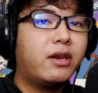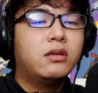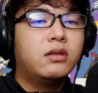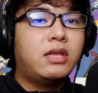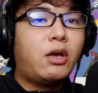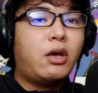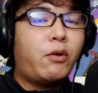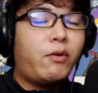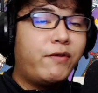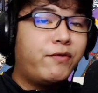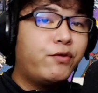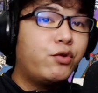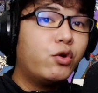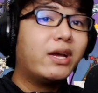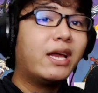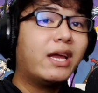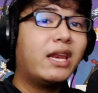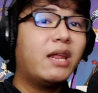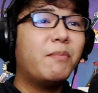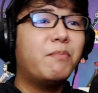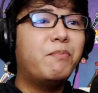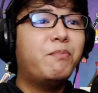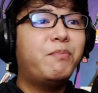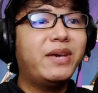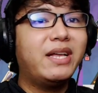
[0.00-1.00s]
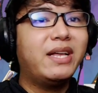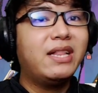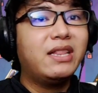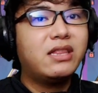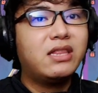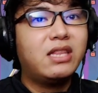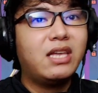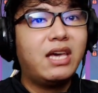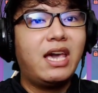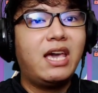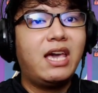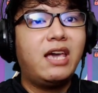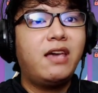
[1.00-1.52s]
Now if you're gonna build
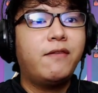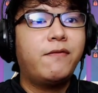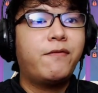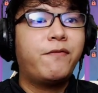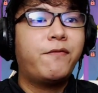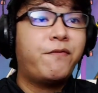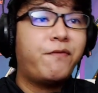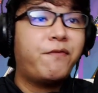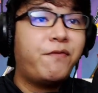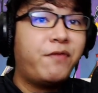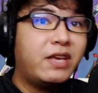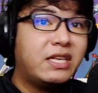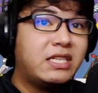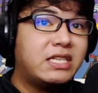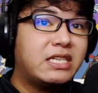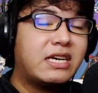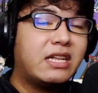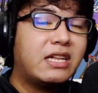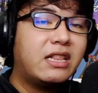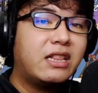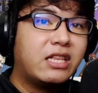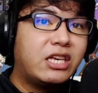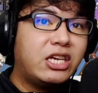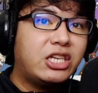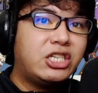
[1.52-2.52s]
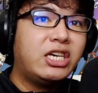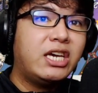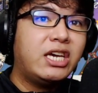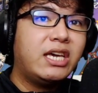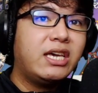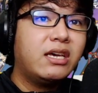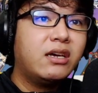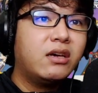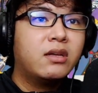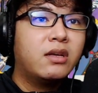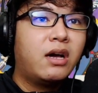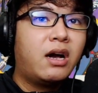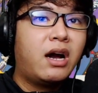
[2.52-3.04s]
a physical
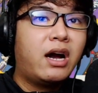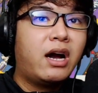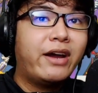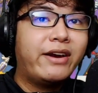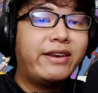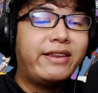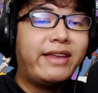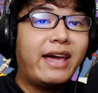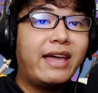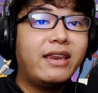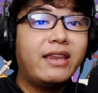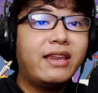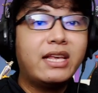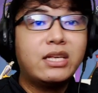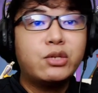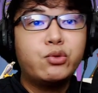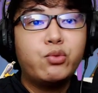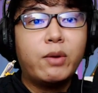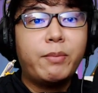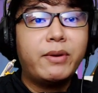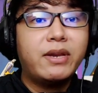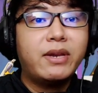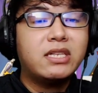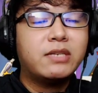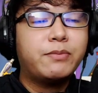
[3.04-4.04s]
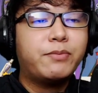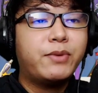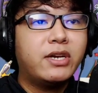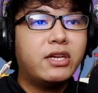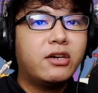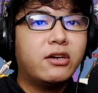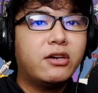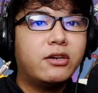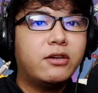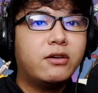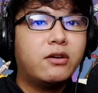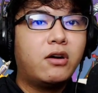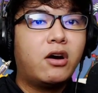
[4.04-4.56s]
Keqing, then this weapon is pretty
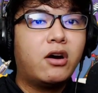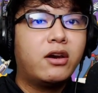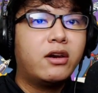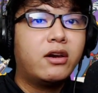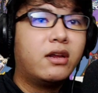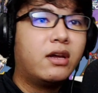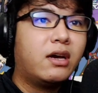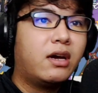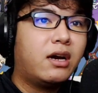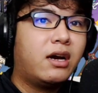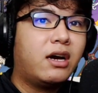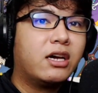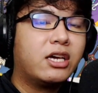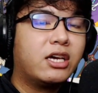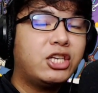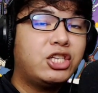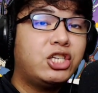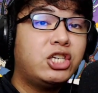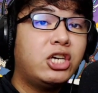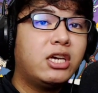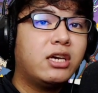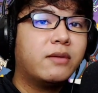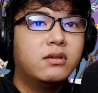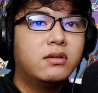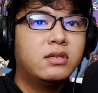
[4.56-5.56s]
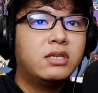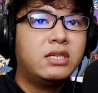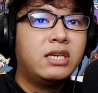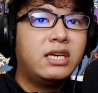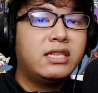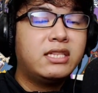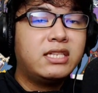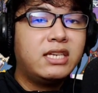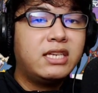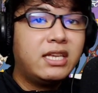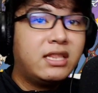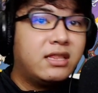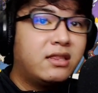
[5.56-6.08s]
good on Keqing,
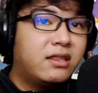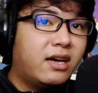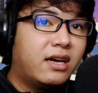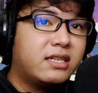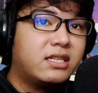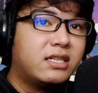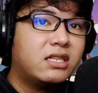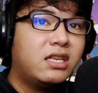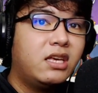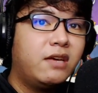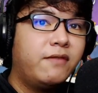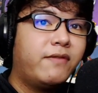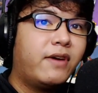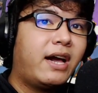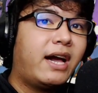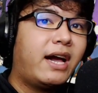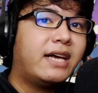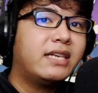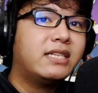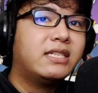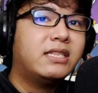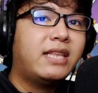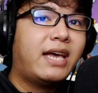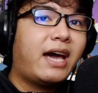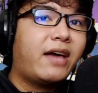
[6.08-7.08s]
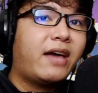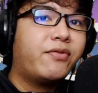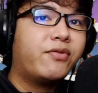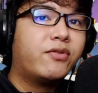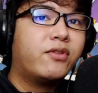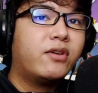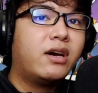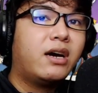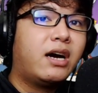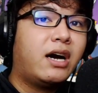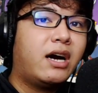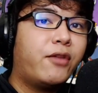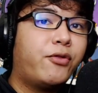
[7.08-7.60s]
since it does give us that
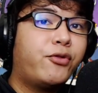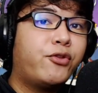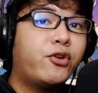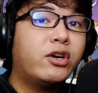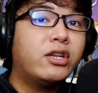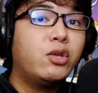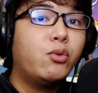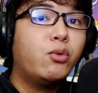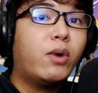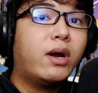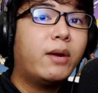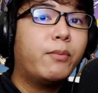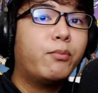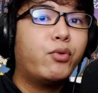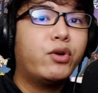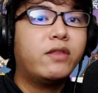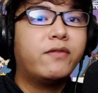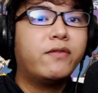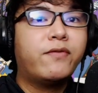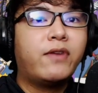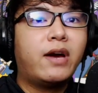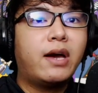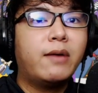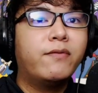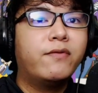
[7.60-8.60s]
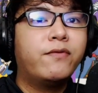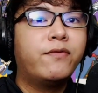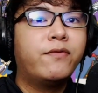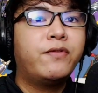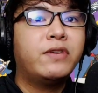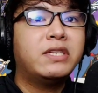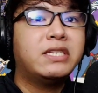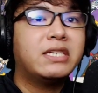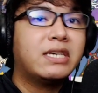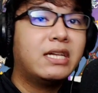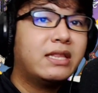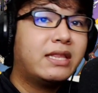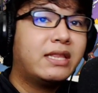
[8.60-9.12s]
31.5
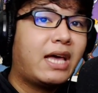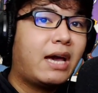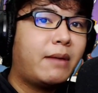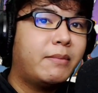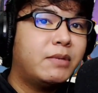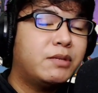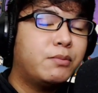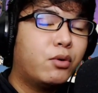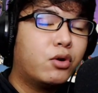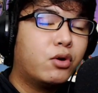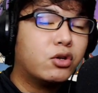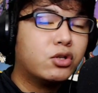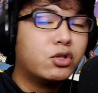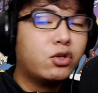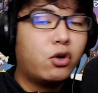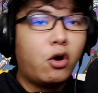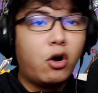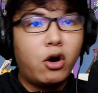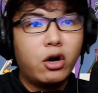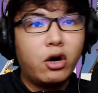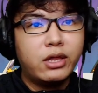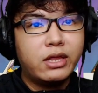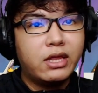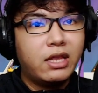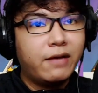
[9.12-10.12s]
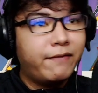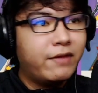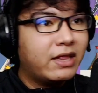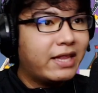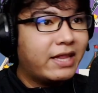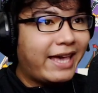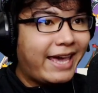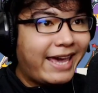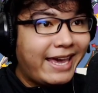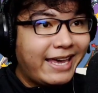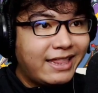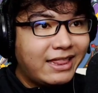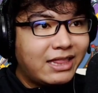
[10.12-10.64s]
physical damage bonus on level
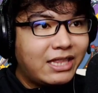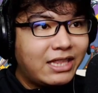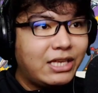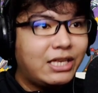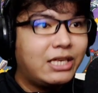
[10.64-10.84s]
80.